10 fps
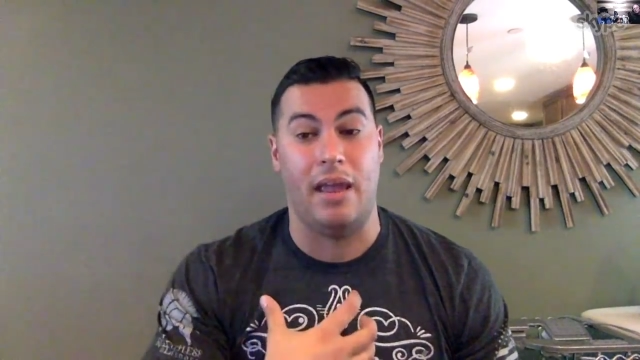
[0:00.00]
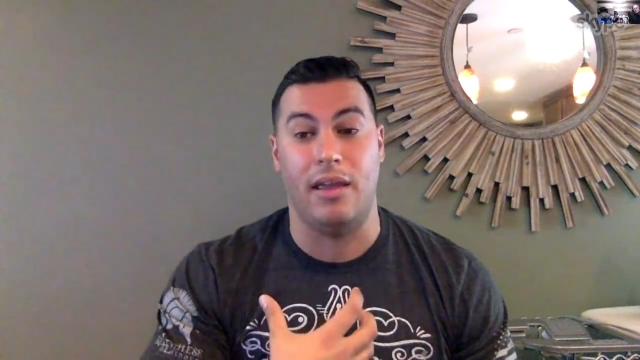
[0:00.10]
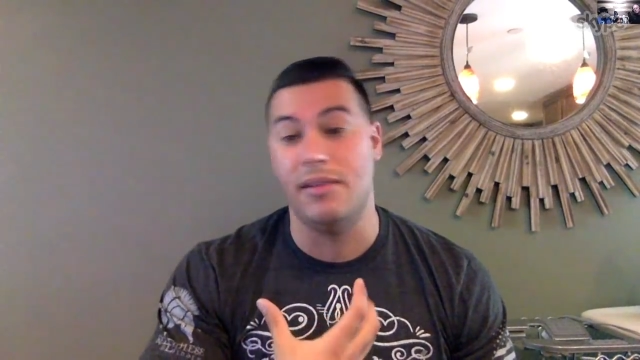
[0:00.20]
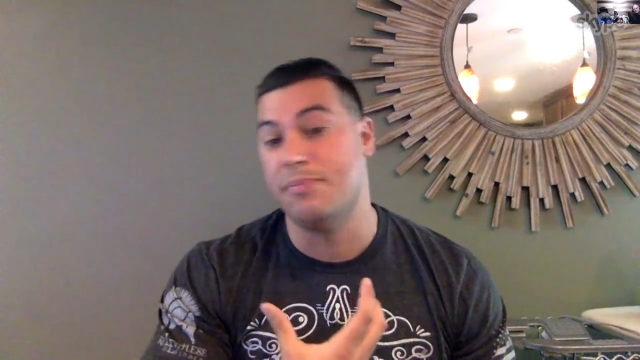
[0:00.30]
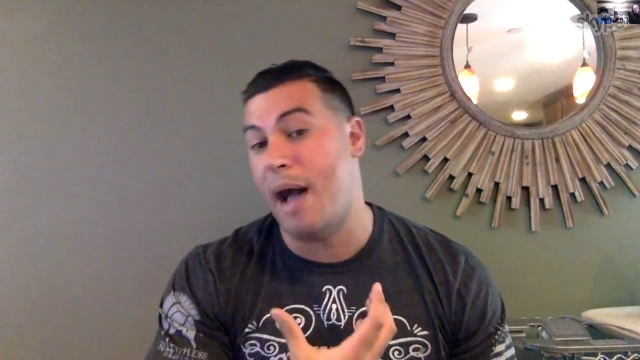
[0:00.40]

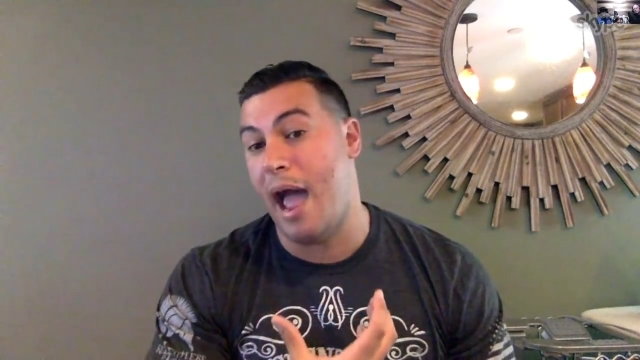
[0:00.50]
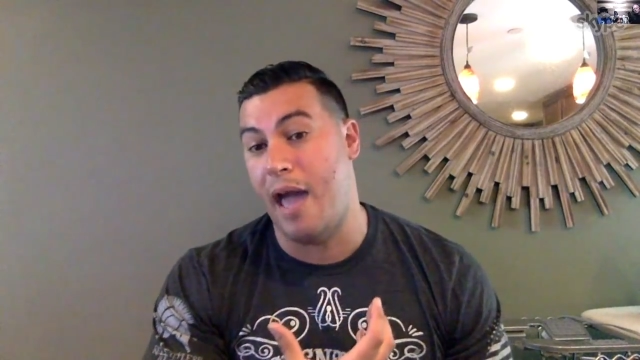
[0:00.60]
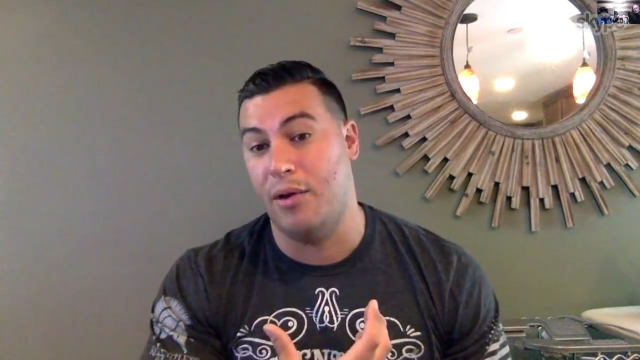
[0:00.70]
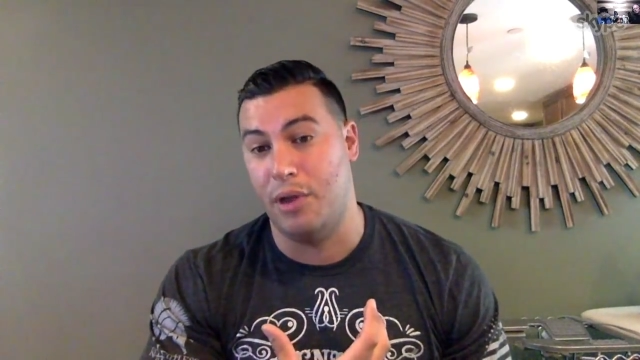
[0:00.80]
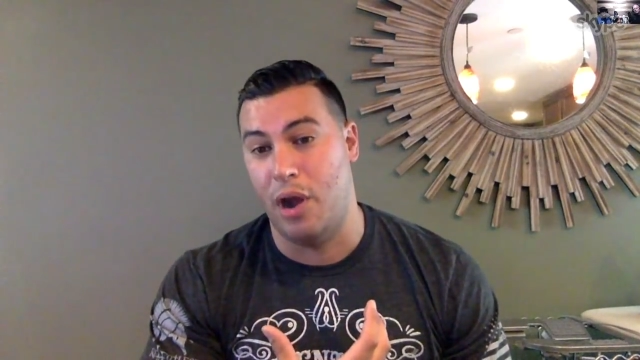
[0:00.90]
he's my
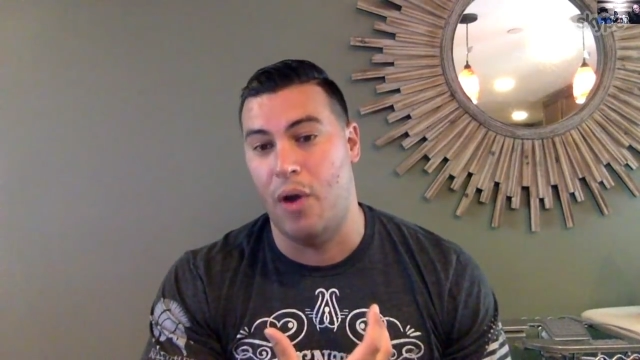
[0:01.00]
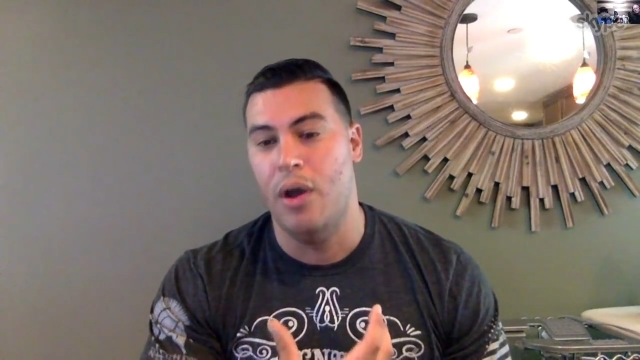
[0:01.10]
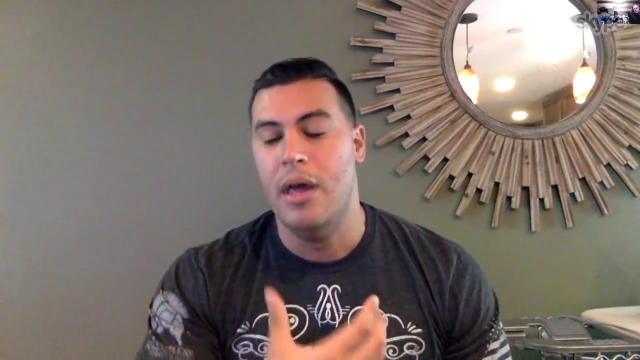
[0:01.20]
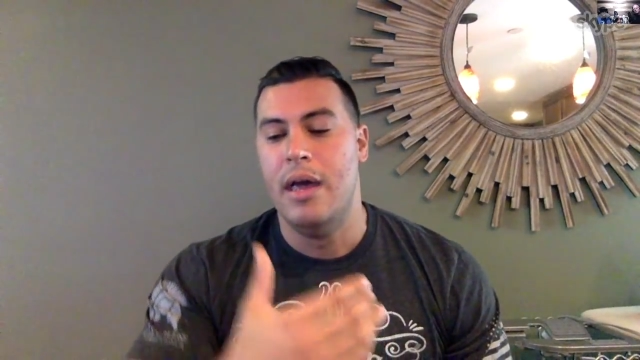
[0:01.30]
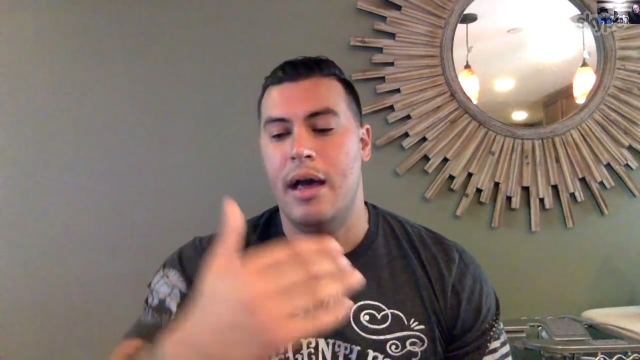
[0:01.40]
idol. You know,
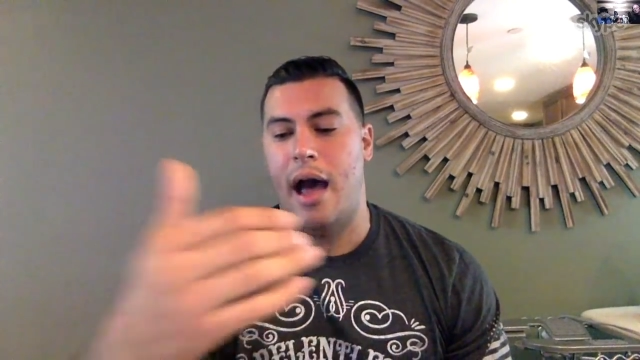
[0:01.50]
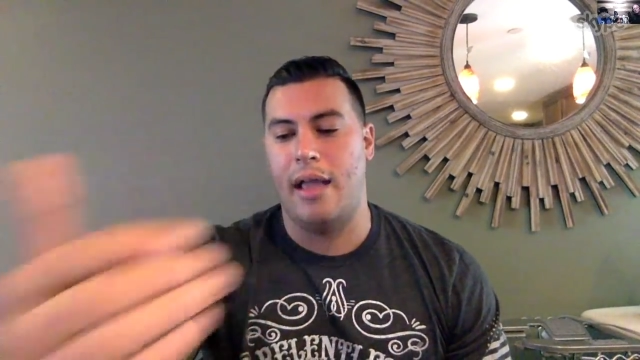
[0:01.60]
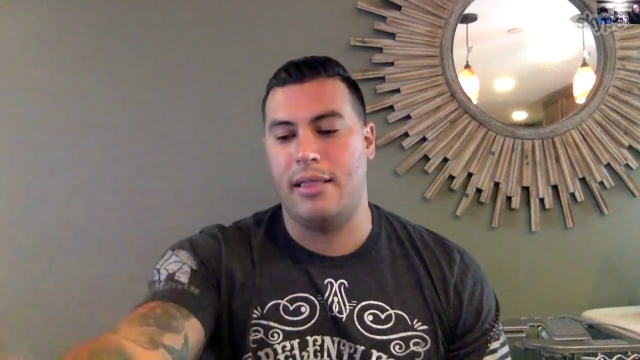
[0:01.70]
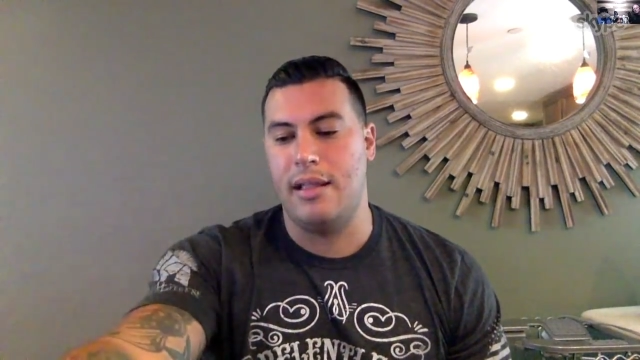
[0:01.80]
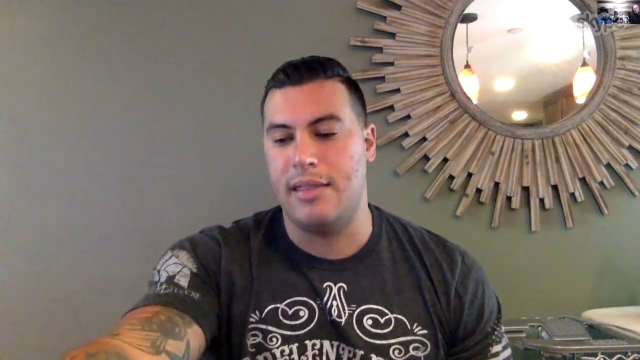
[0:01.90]
I
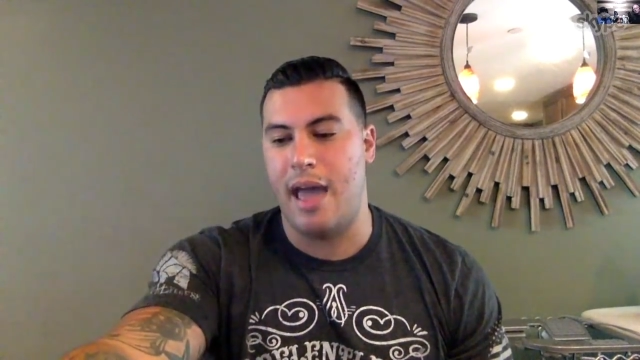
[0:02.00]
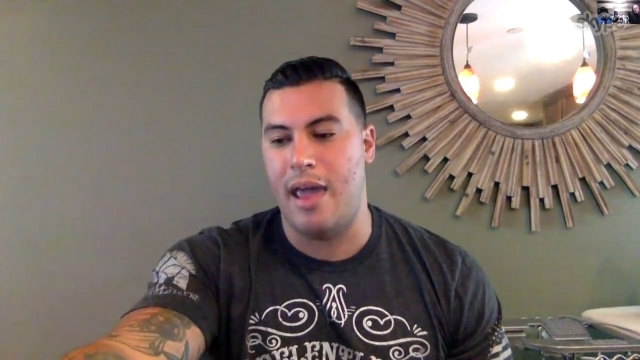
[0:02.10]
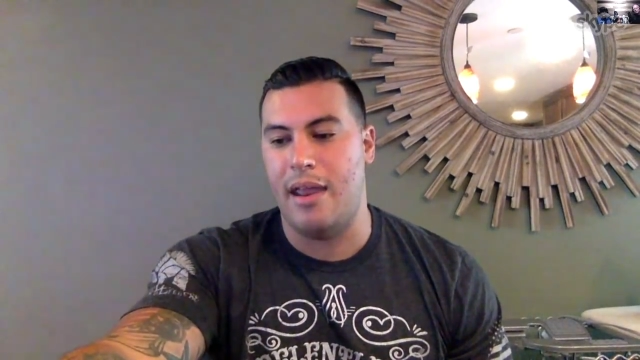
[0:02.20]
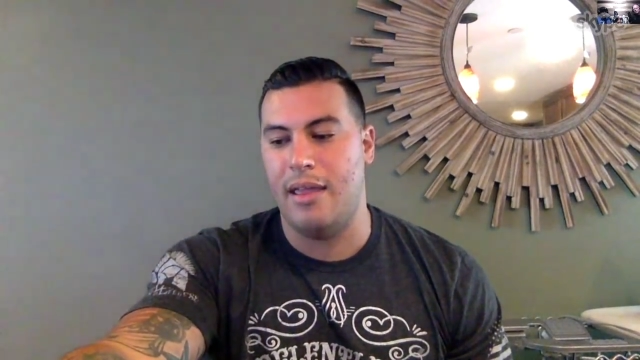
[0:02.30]
think that